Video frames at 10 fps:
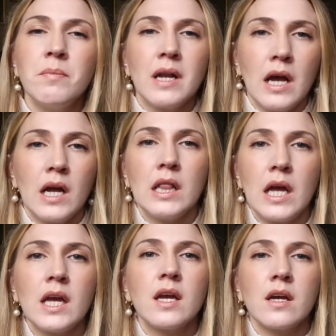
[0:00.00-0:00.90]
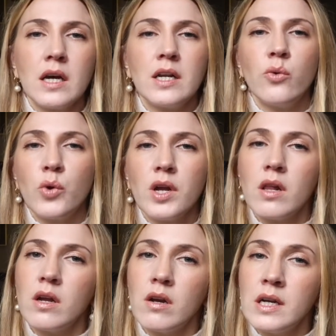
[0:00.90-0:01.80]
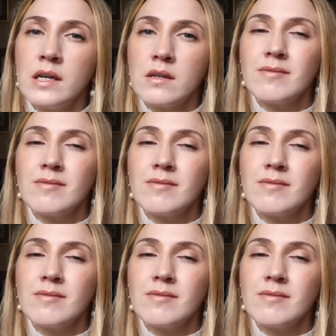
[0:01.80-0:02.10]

but I like an oilier